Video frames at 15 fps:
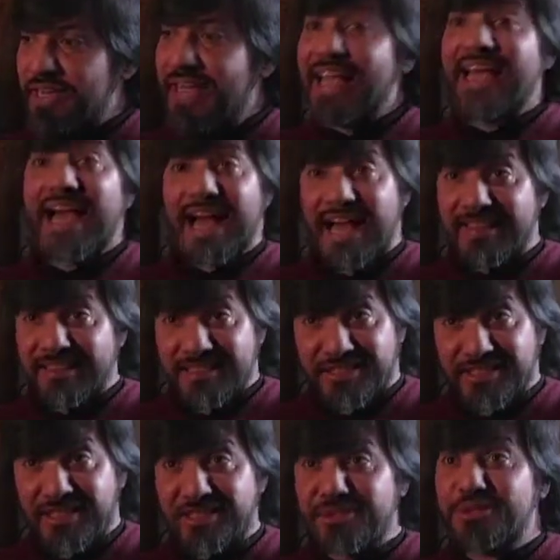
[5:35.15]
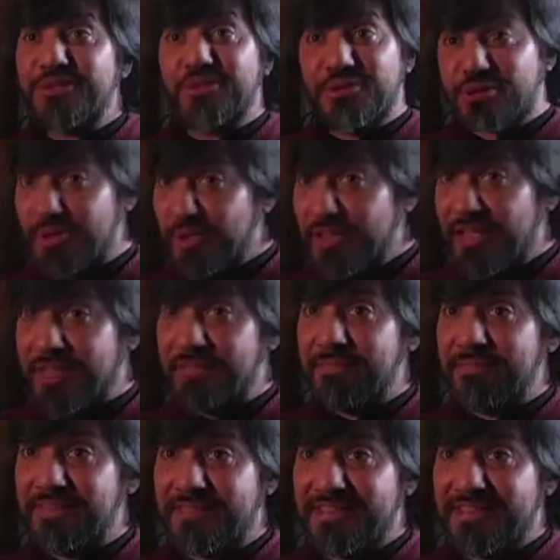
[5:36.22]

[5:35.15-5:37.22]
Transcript: I had the chance to show him